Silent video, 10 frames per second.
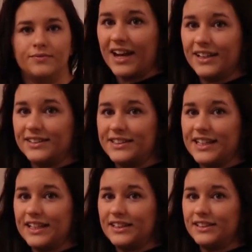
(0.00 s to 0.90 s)
That is
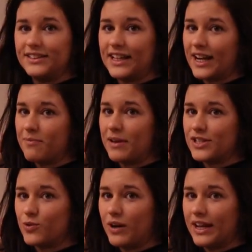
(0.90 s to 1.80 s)
the second
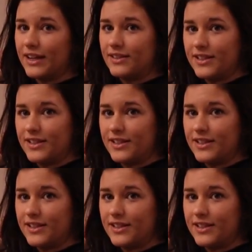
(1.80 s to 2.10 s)
best way